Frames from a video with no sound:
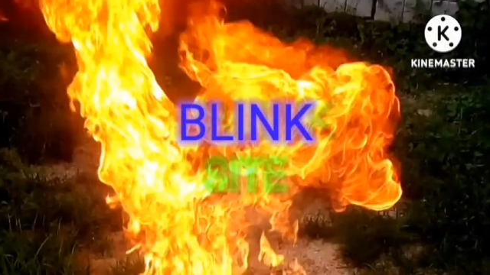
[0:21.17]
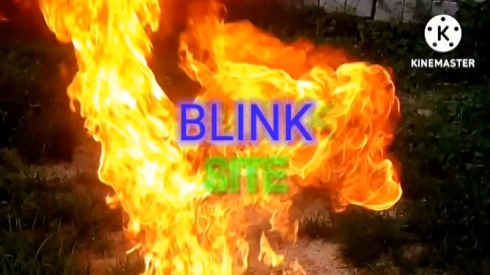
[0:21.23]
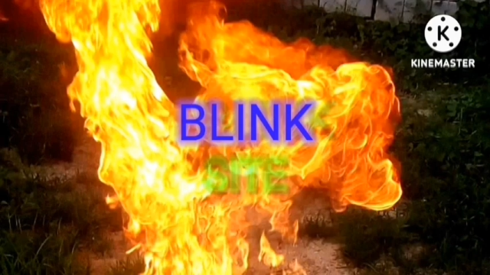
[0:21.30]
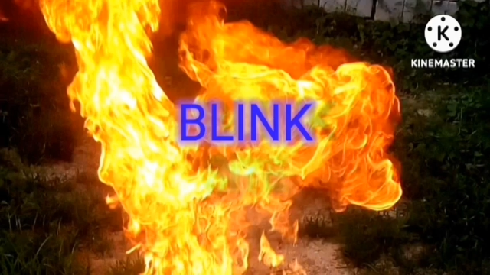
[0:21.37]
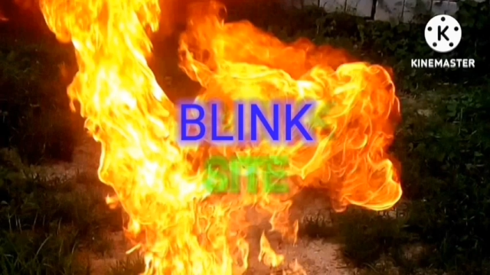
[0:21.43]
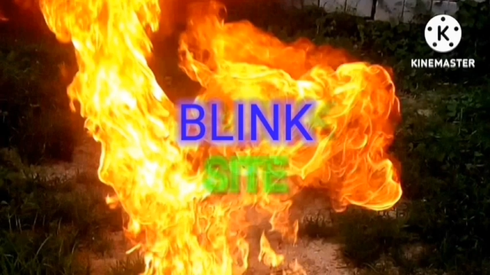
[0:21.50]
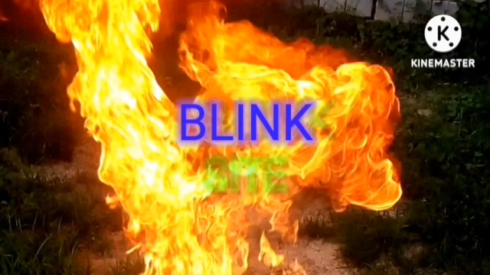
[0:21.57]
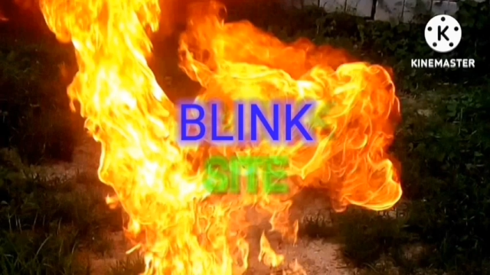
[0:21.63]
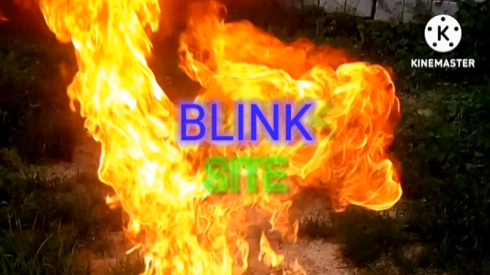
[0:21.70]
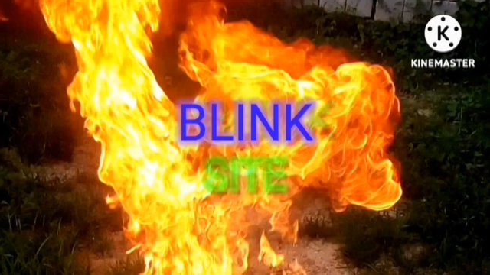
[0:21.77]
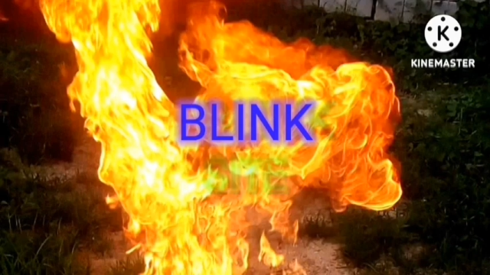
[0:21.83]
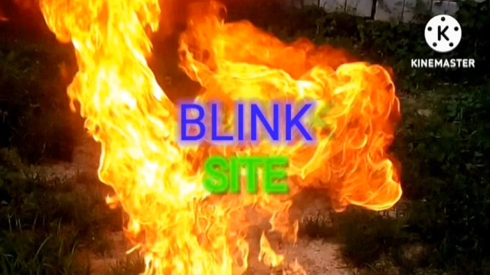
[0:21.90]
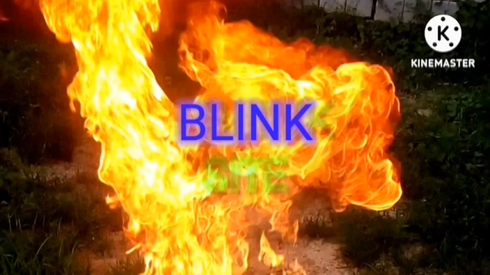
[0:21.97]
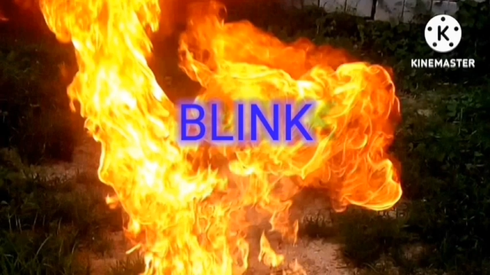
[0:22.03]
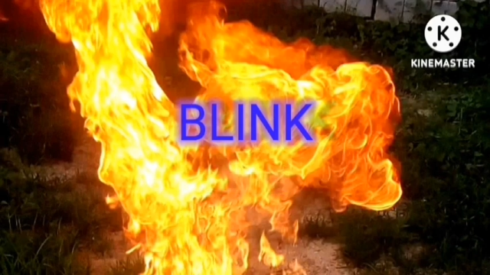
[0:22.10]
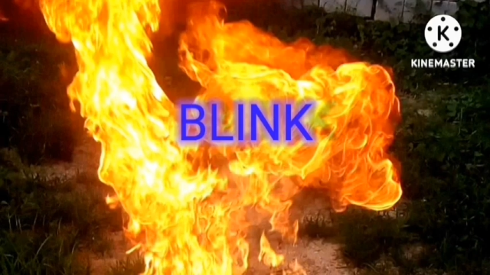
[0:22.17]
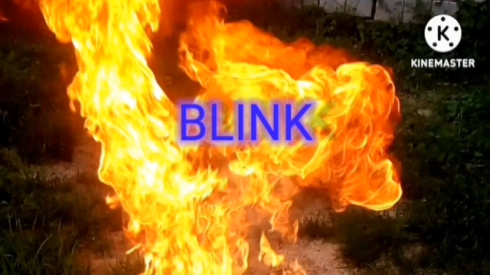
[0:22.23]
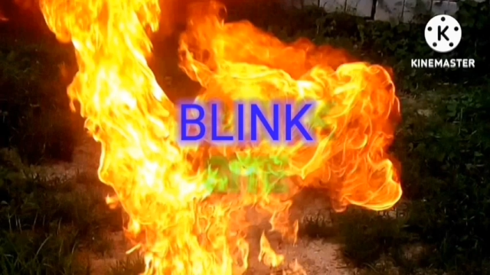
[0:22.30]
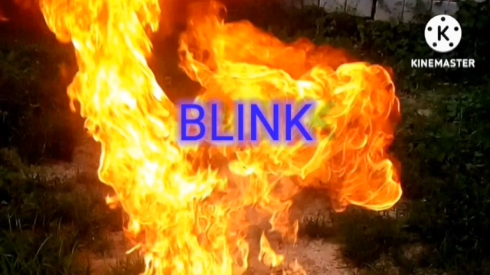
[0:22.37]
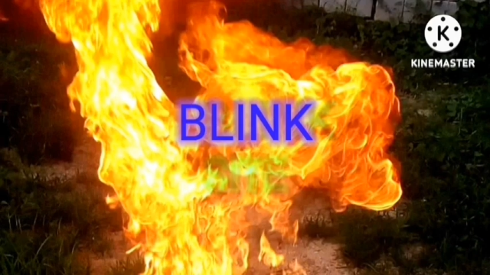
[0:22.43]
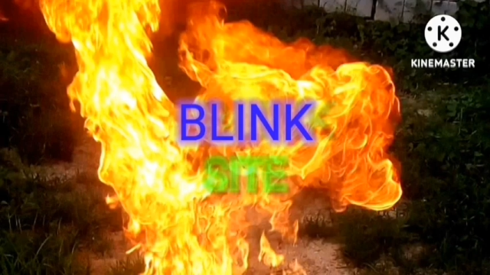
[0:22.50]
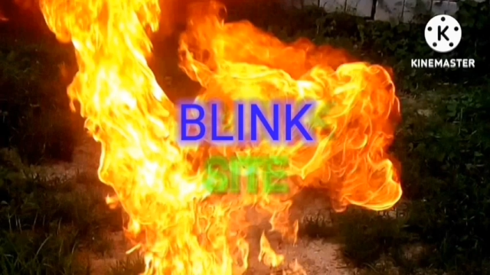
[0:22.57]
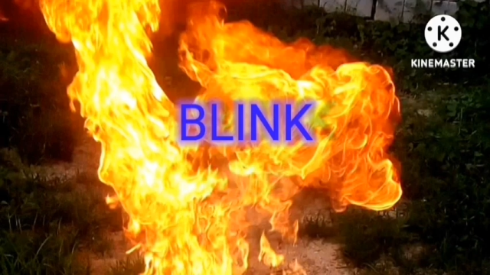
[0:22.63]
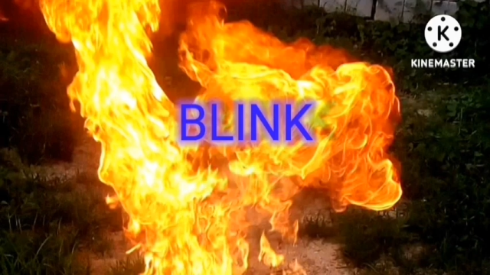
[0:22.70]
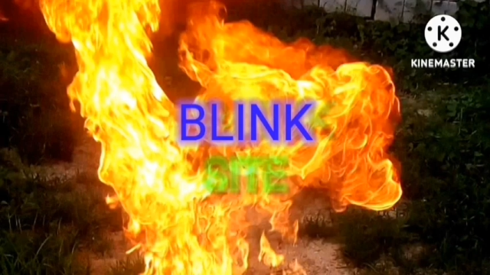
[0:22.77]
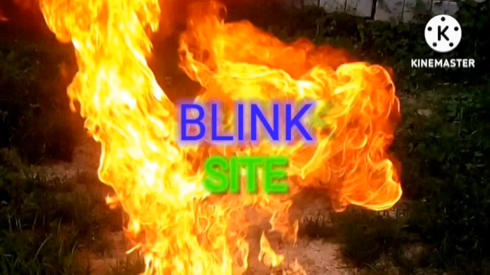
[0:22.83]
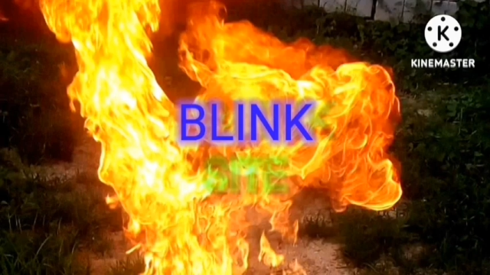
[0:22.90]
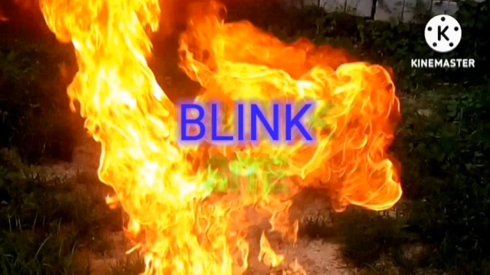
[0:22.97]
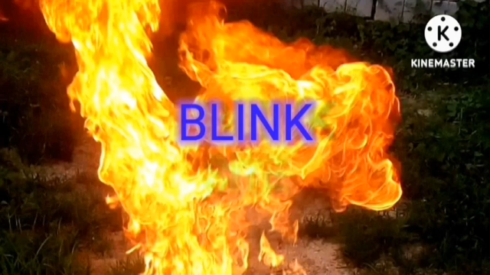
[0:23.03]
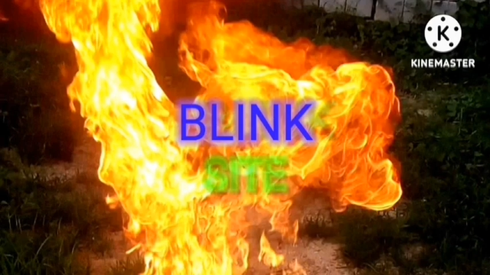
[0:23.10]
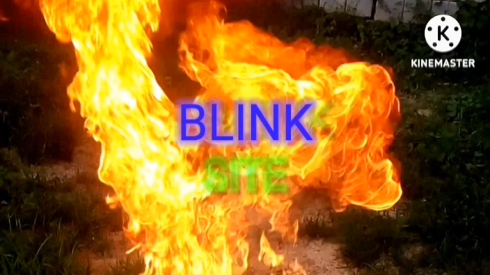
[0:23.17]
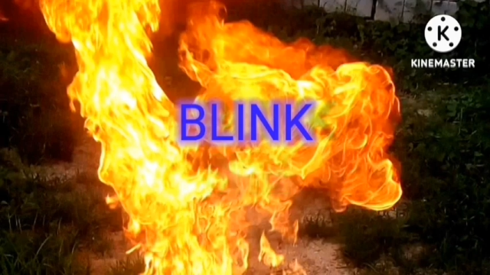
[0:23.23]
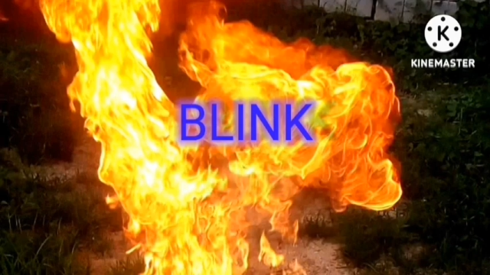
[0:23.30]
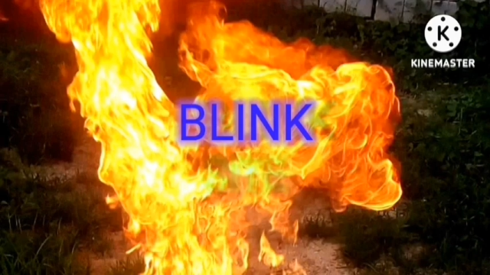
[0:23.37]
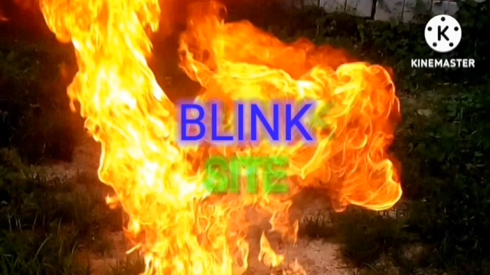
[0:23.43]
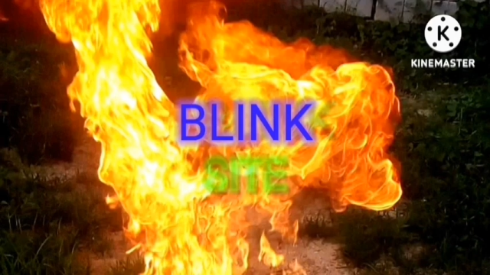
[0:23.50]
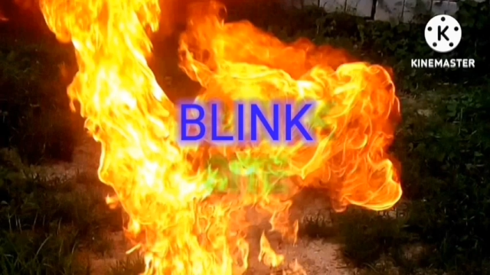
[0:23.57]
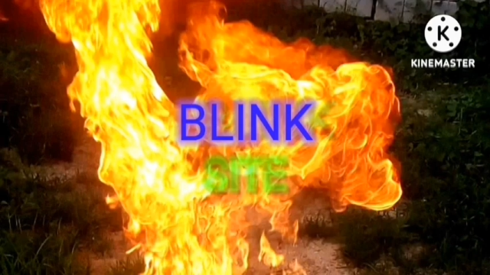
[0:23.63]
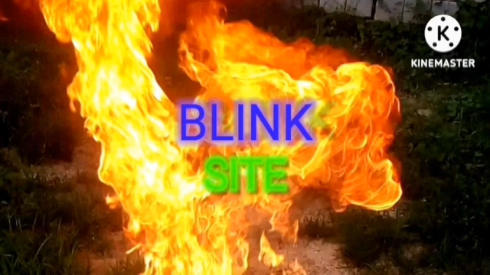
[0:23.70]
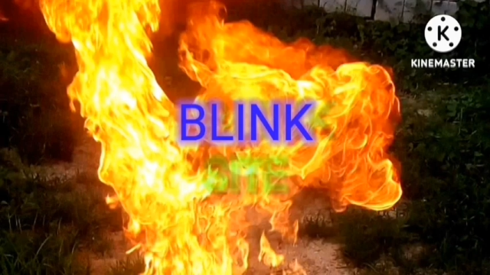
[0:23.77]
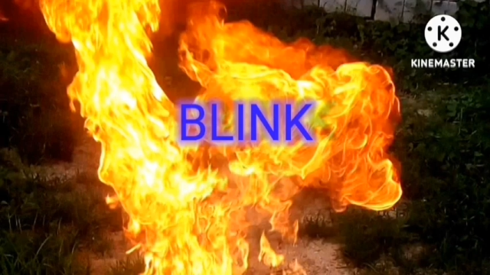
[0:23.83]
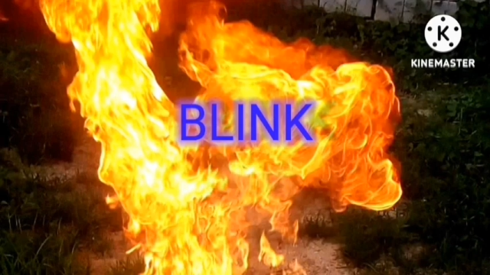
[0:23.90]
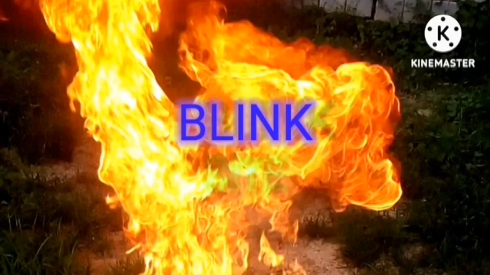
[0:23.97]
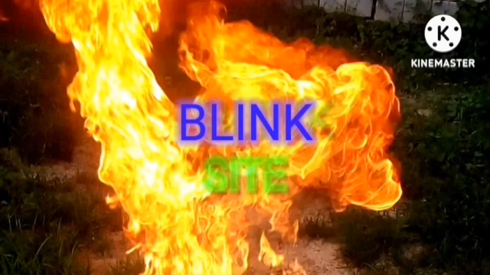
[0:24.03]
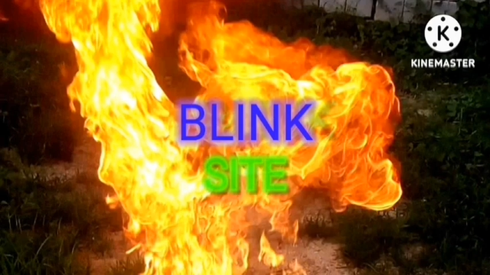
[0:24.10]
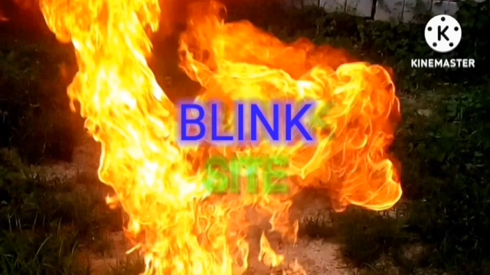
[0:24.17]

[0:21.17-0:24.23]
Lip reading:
(no speaker visible)